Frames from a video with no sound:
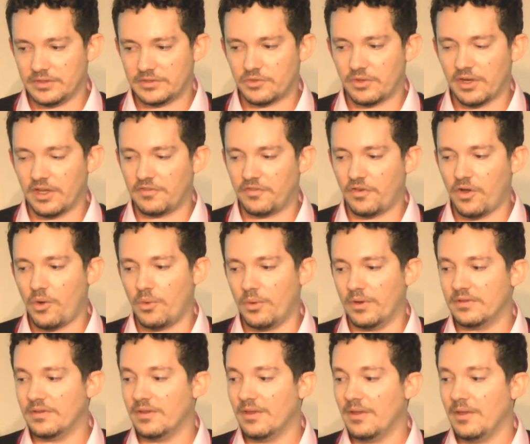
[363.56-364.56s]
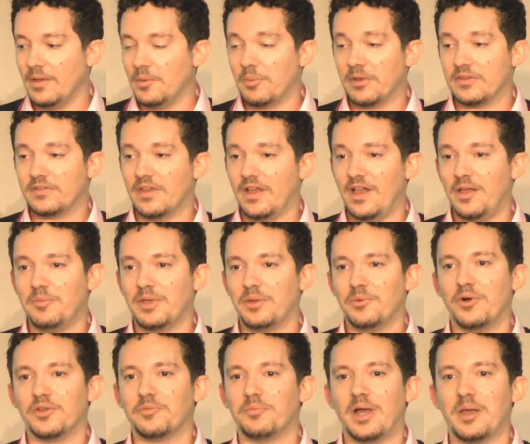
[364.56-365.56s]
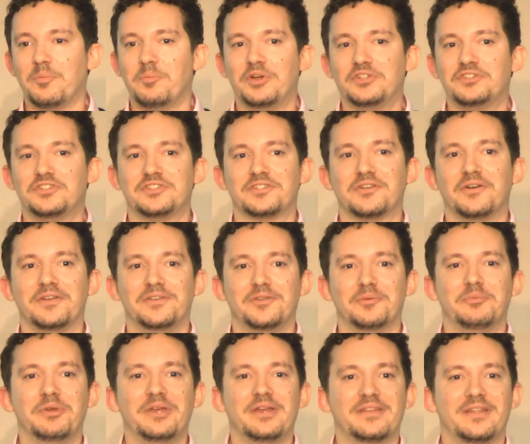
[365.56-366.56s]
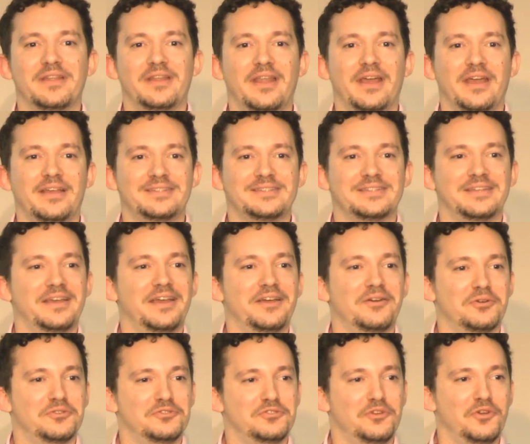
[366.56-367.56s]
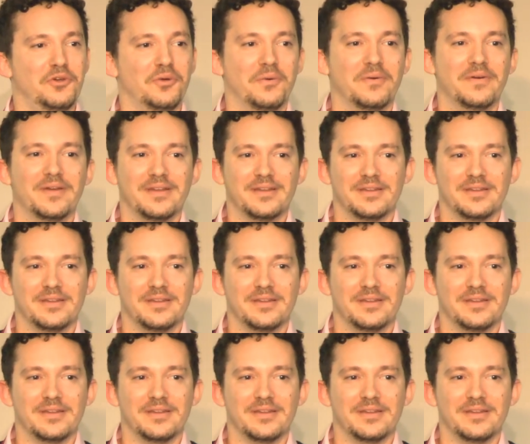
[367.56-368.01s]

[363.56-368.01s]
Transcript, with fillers: and straightforward. But tell me what my budget's going to be in the next year or two.